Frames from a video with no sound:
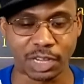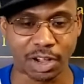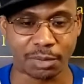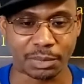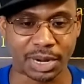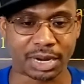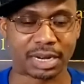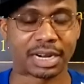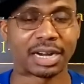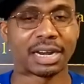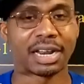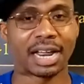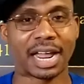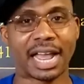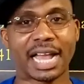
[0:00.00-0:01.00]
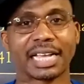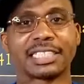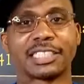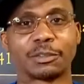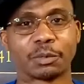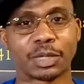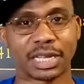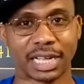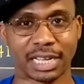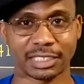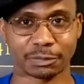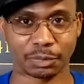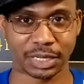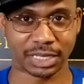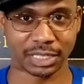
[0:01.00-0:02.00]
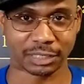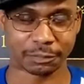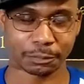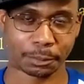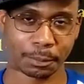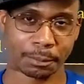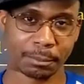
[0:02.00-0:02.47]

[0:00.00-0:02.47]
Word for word: talking about. Ask them cats, man,